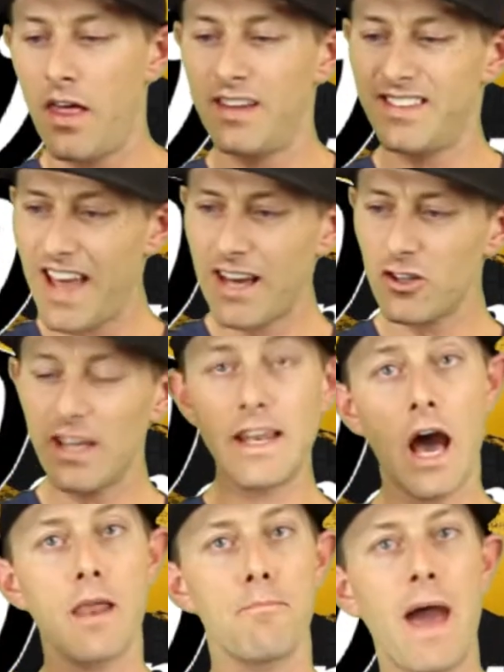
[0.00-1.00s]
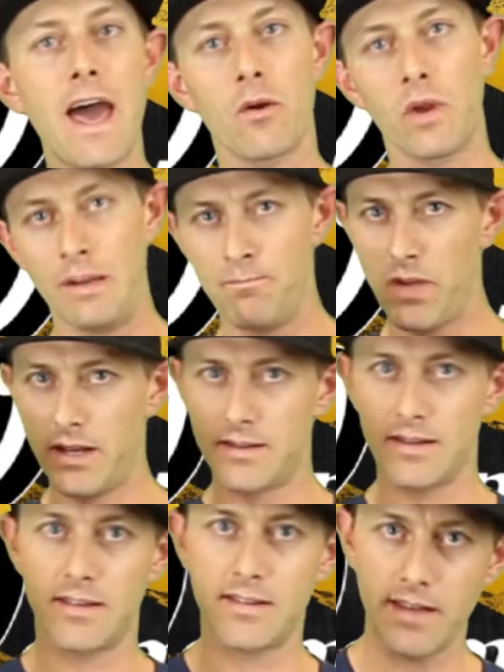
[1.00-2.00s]
It's actually not a battery, it's
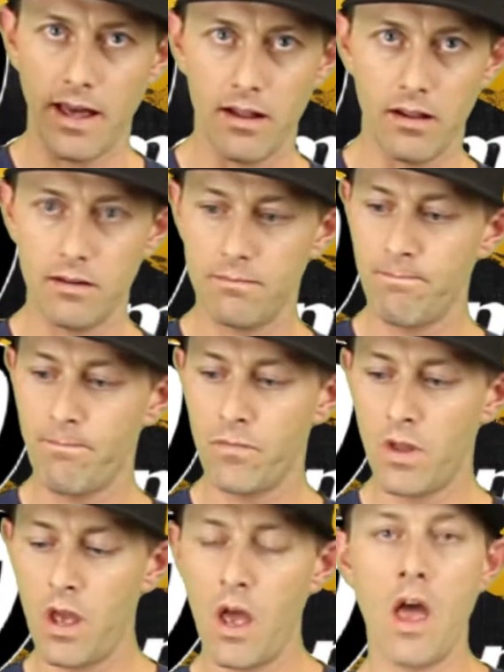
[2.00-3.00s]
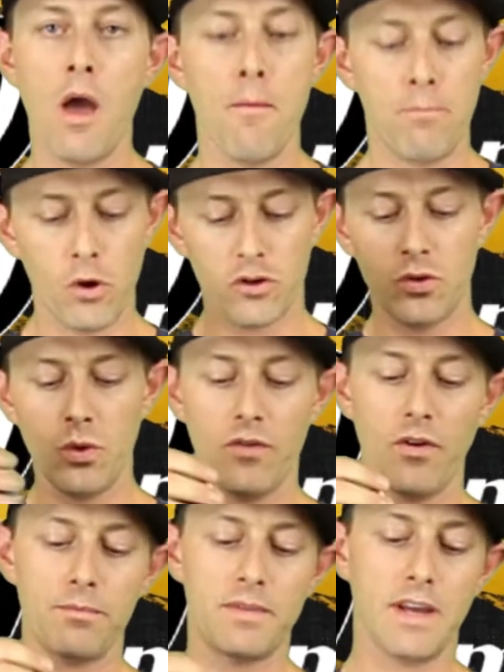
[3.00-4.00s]
a cell. Put two of
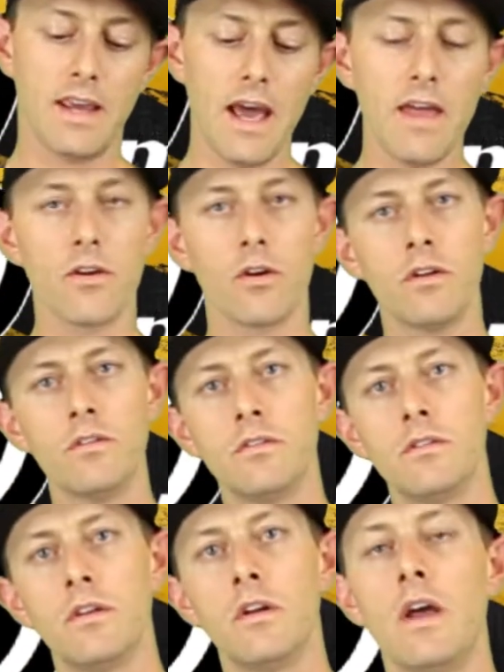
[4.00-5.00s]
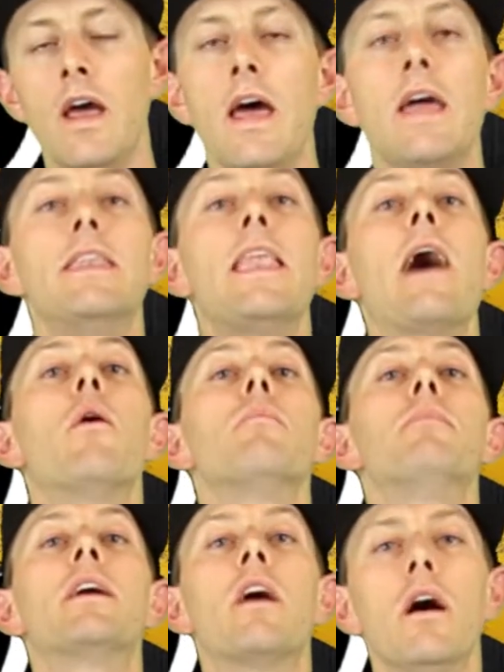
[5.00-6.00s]
them together, now
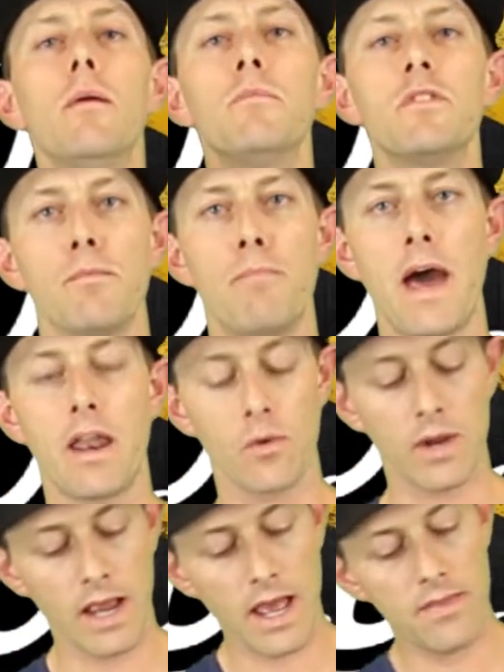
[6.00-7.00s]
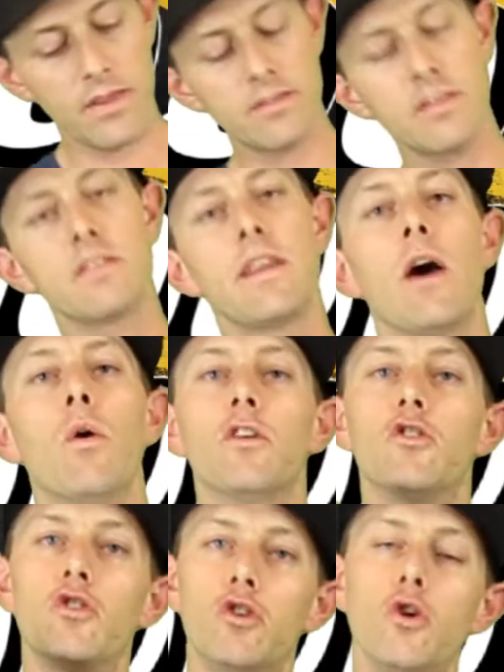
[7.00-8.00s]
it becomes a battery, and this is now a
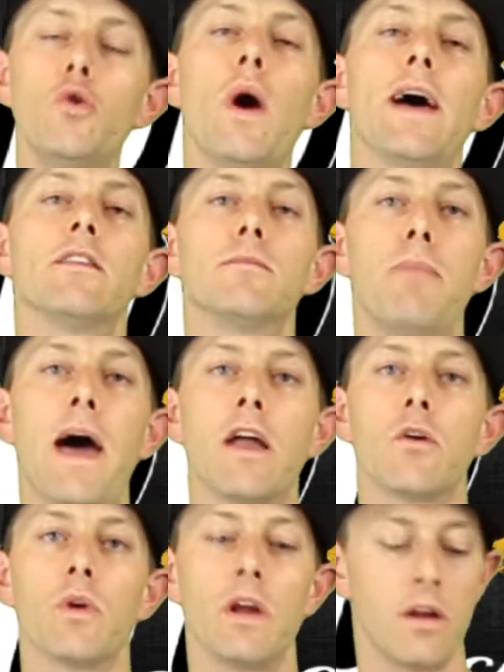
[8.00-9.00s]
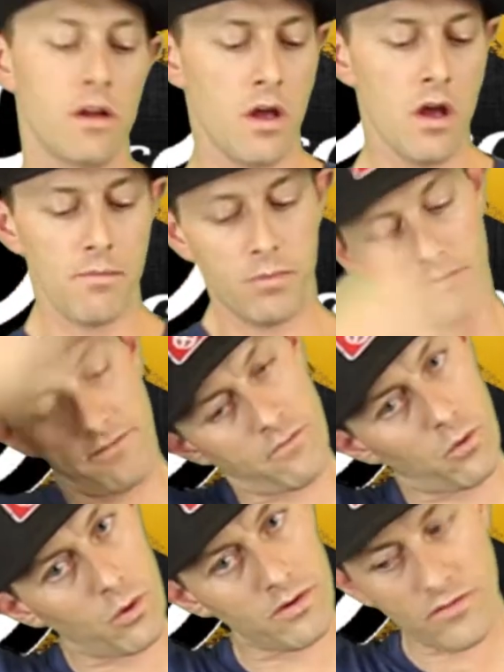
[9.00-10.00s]
2S battery. Put
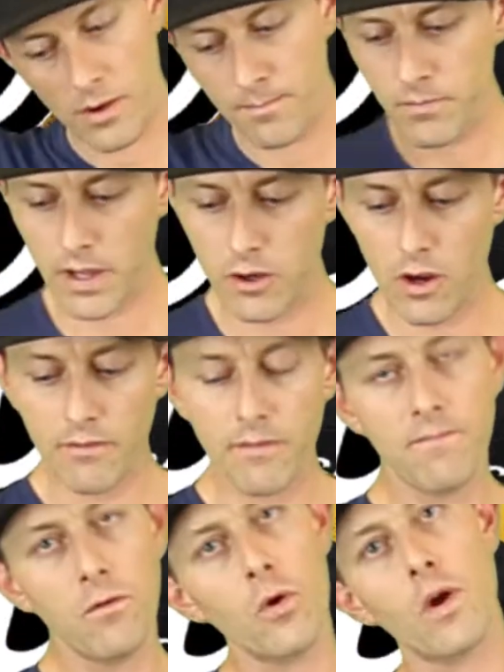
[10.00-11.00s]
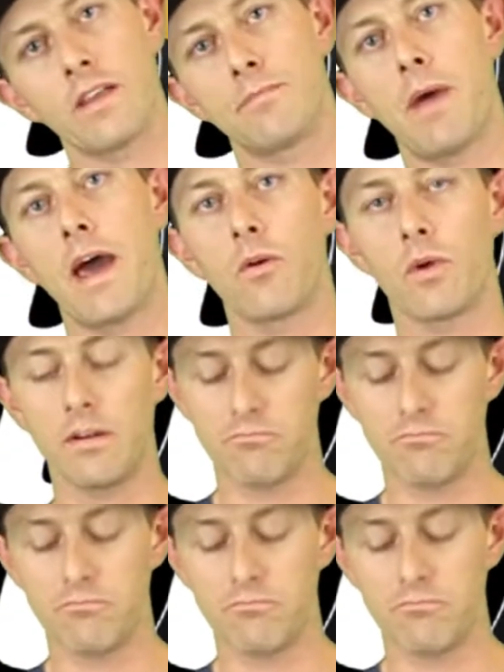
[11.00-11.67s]
four of them, and you have a 4S battery.